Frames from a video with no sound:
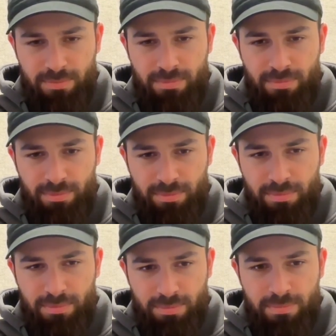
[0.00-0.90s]

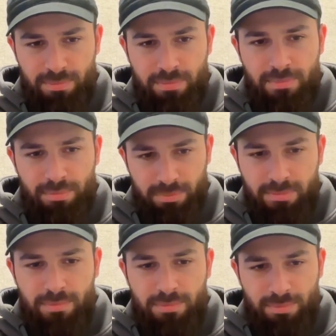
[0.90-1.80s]

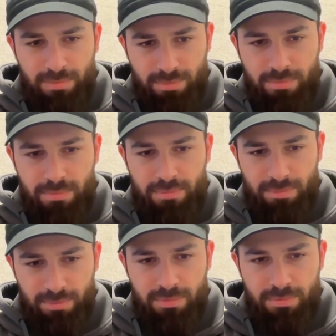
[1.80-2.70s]

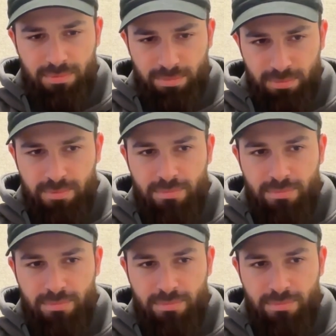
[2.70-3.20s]
[no speech]